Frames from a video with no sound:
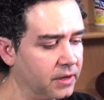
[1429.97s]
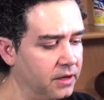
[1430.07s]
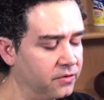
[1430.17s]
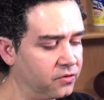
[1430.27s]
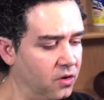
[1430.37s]

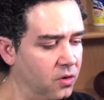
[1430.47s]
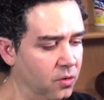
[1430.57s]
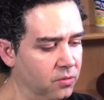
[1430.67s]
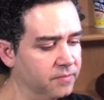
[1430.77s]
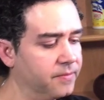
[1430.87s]

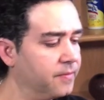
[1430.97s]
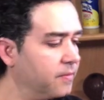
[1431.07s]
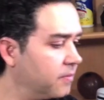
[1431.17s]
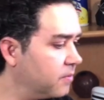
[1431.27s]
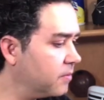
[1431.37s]
So
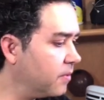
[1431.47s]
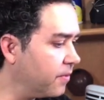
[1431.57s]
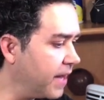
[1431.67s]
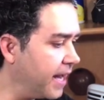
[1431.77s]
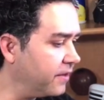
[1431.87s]

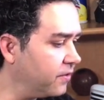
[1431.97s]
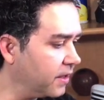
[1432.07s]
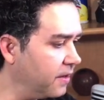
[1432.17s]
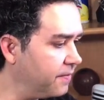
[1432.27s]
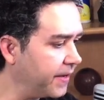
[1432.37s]
that is
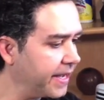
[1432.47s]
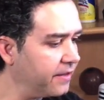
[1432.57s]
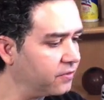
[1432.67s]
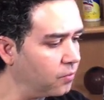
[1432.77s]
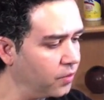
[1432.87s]

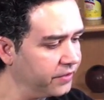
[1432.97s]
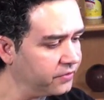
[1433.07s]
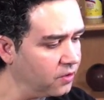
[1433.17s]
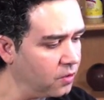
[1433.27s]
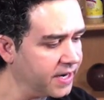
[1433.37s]
significant. We
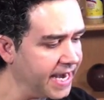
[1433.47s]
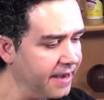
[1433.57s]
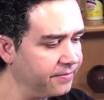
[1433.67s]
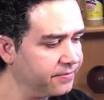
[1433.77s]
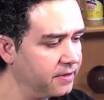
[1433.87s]
still
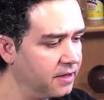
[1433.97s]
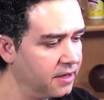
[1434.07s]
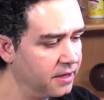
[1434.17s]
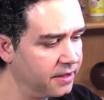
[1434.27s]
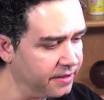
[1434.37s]
have
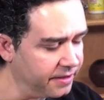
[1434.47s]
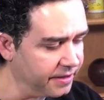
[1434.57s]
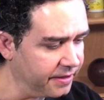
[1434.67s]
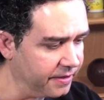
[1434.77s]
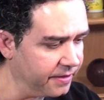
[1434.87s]

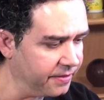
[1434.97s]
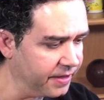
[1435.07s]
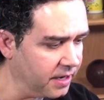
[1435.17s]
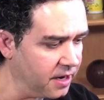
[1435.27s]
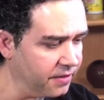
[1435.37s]

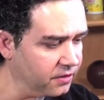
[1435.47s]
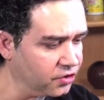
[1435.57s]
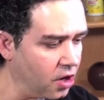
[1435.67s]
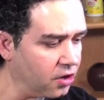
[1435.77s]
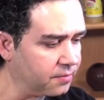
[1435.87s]
on the
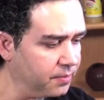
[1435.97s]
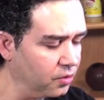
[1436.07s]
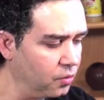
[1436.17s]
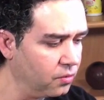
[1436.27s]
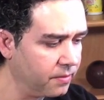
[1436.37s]
dark
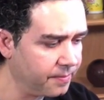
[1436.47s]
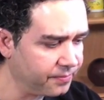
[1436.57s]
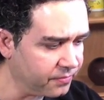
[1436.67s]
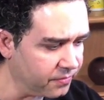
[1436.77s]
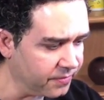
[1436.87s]
blue,
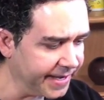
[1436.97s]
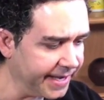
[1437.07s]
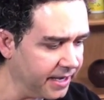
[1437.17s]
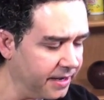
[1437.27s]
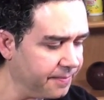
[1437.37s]

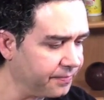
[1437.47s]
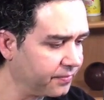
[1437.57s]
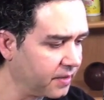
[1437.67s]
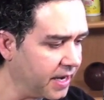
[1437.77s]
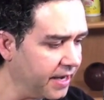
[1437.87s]
the
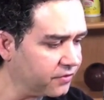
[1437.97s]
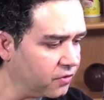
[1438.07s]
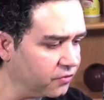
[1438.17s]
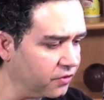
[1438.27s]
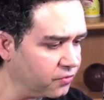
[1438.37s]
highest
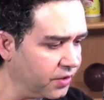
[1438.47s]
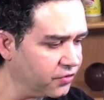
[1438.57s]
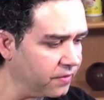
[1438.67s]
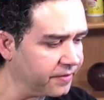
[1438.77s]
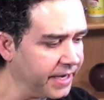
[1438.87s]

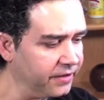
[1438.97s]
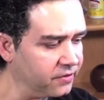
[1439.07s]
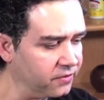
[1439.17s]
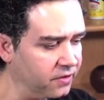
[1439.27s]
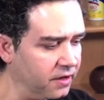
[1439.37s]
concentration of
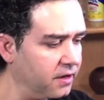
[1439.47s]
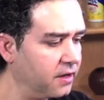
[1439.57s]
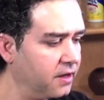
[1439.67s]
cases in